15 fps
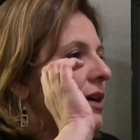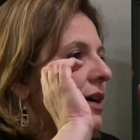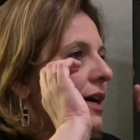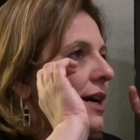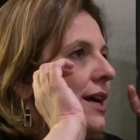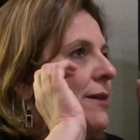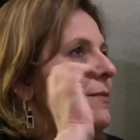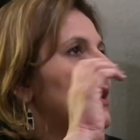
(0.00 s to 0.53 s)

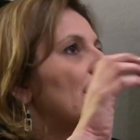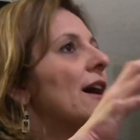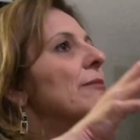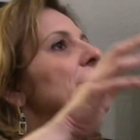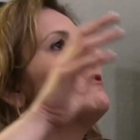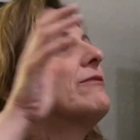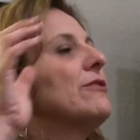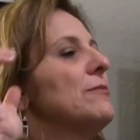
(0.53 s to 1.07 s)
I am
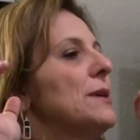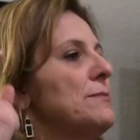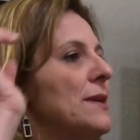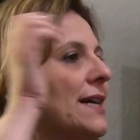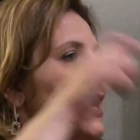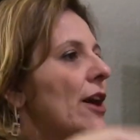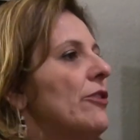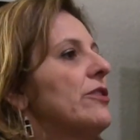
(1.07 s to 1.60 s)
coming from I'm
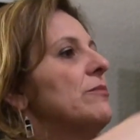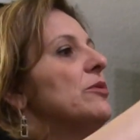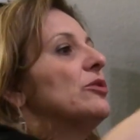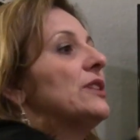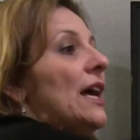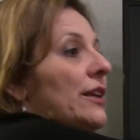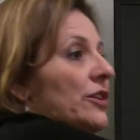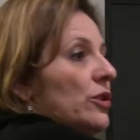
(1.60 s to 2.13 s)
accountable
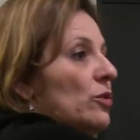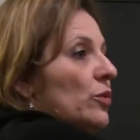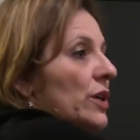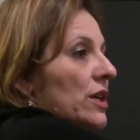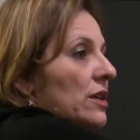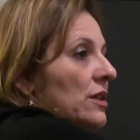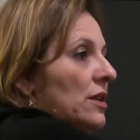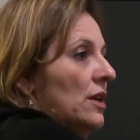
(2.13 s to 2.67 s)
that you
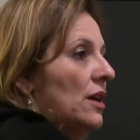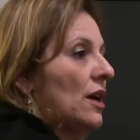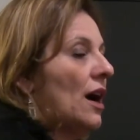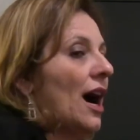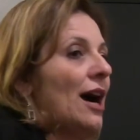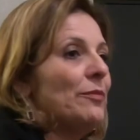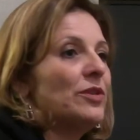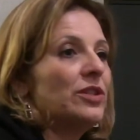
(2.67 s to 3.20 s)
win,
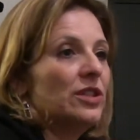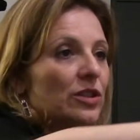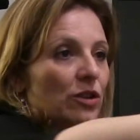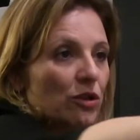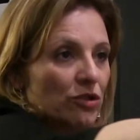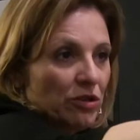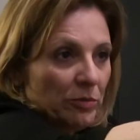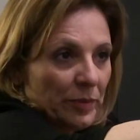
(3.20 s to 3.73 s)
I'm gonna
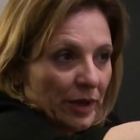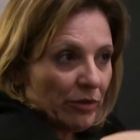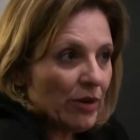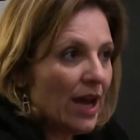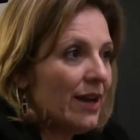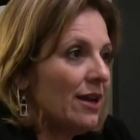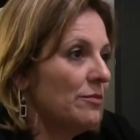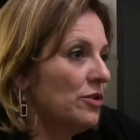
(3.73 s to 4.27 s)
go to
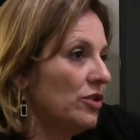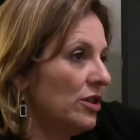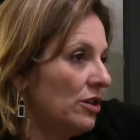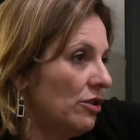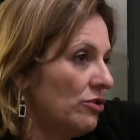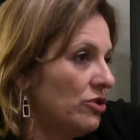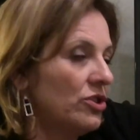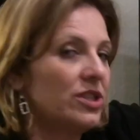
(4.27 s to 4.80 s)
Pirette, I'm gonna
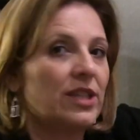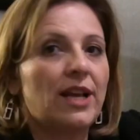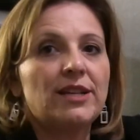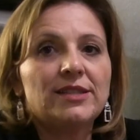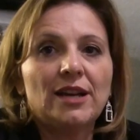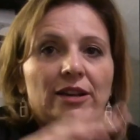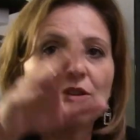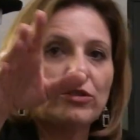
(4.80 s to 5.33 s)
go to
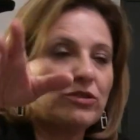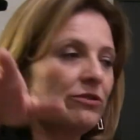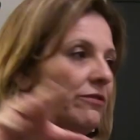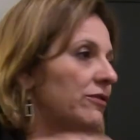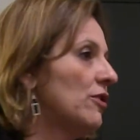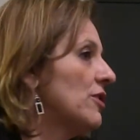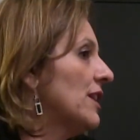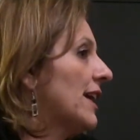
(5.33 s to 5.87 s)
Stacy, I go to
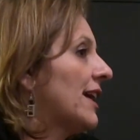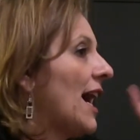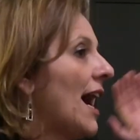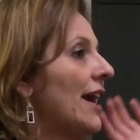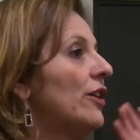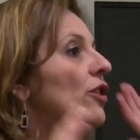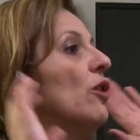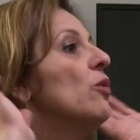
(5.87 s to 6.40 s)
Florida, like
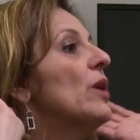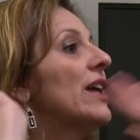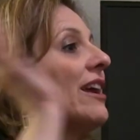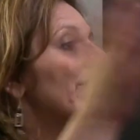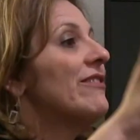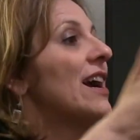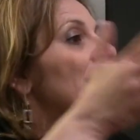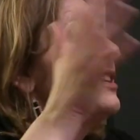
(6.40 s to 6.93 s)
I go
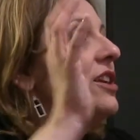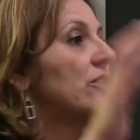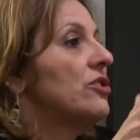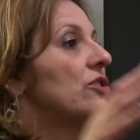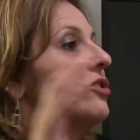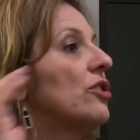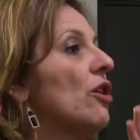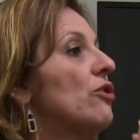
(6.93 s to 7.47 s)
wherever I need
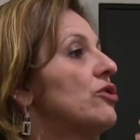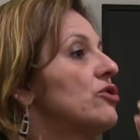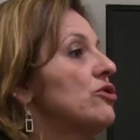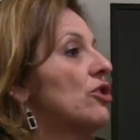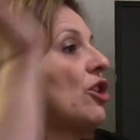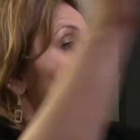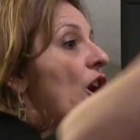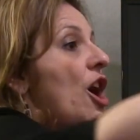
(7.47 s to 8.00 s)
to go to
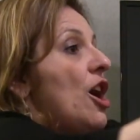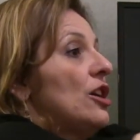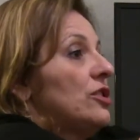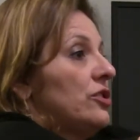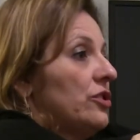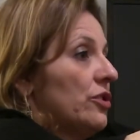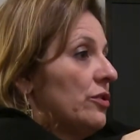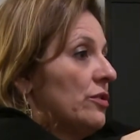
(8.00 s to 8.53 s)

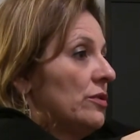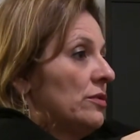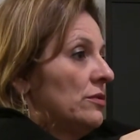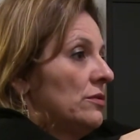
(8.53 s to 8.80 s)
cause you.